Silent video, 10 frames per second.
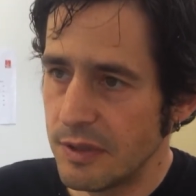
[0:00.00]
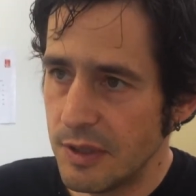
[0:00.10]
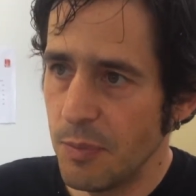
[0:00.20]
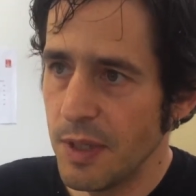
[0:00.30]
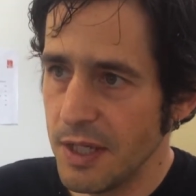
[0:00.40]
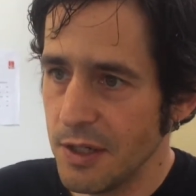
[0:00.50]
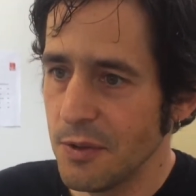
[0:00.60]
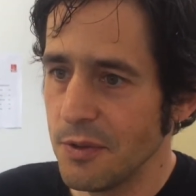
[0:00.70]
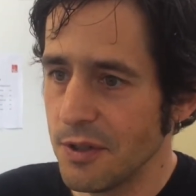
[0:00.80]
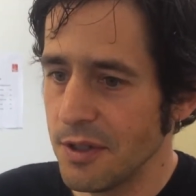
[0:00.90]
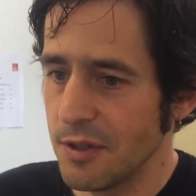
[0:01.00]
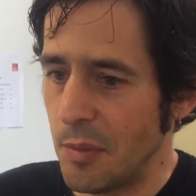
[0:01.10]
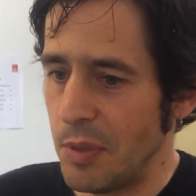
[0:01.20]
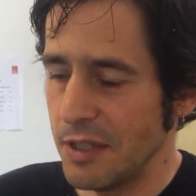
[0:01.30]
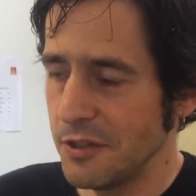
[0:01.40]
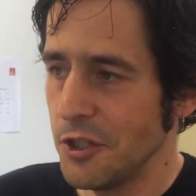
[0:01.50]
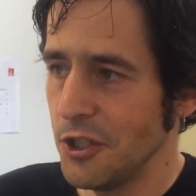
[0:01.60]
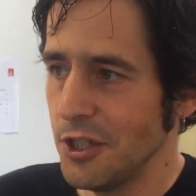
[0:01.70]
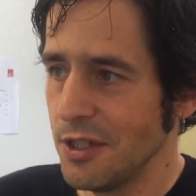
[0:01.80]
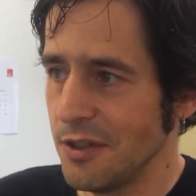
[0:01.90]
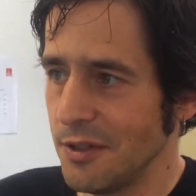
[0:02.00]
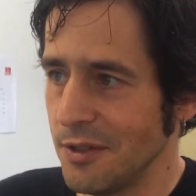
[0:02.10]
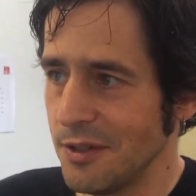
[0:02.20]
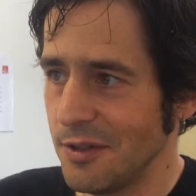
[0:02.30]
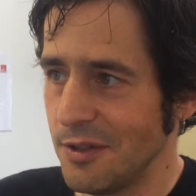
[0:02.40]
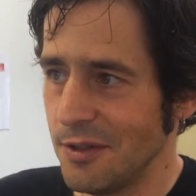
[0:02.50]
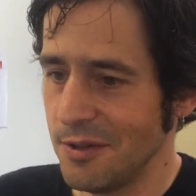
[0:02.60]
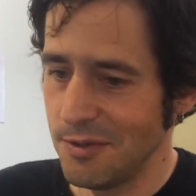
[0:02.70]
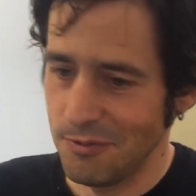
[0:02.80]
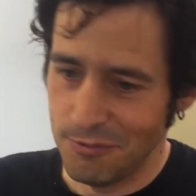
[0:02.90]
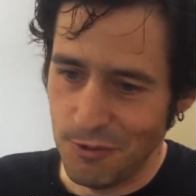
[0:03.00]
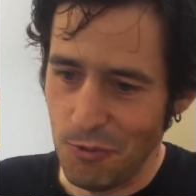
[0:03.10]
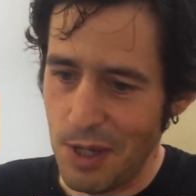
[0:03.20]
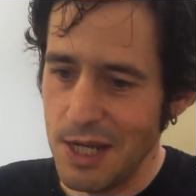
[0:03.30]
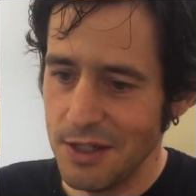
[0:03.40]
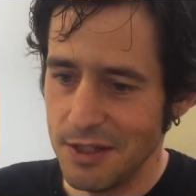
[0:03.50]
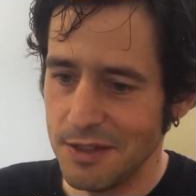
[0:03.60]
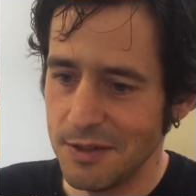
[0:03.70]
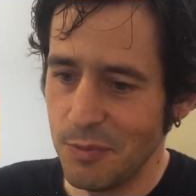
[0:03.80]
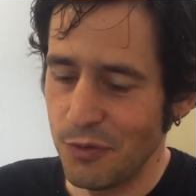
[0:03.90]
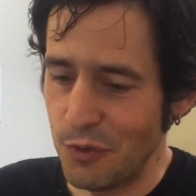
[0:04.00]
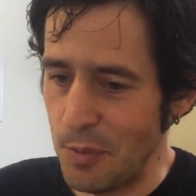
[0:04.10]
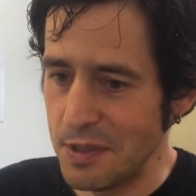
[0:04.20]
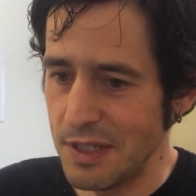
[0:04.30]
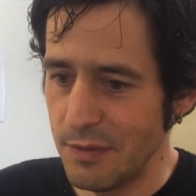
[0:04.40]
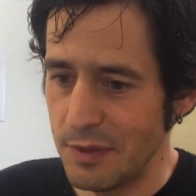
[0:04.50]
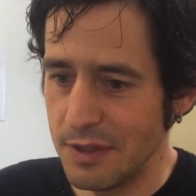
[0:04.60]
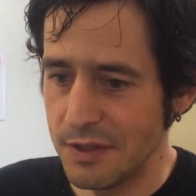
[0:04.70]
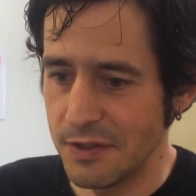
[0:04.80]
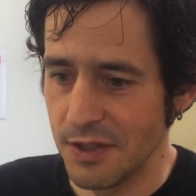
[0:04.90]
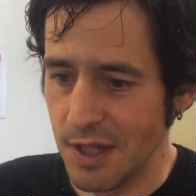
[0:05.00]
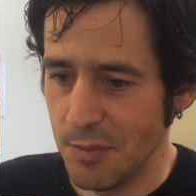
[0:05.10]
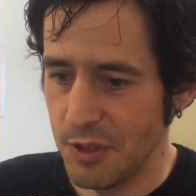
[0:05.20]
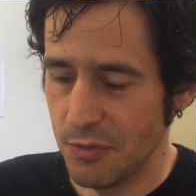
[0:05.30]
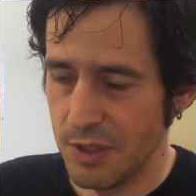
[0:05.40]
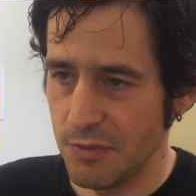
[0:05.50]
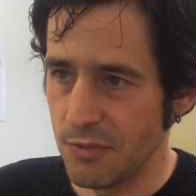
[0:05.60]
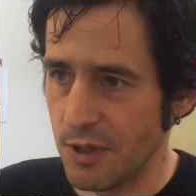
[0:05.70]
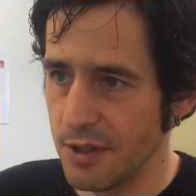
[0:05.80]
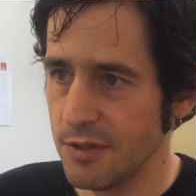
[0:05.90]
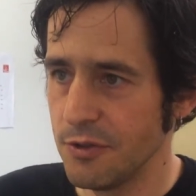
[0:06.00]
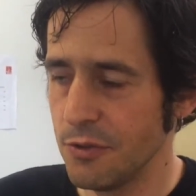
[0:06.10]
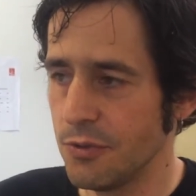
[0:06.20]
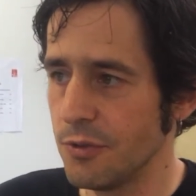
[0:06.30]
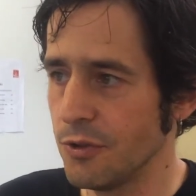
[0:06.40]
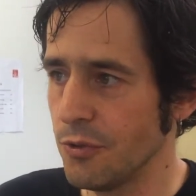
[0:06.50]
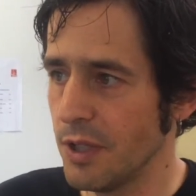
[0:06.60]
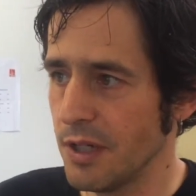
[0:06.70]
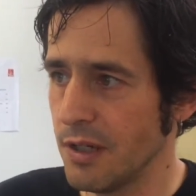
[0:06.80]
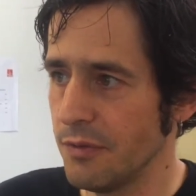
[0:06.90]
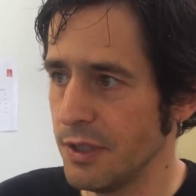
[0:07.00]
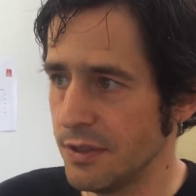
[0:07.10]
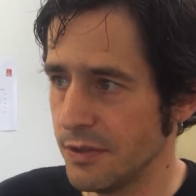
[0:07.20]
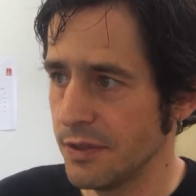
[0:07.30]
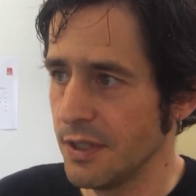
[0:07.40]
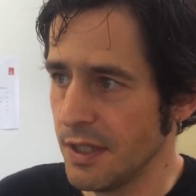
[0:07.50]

depending on the complexity and the weight and performance level, it's between 1 to 2.5 years,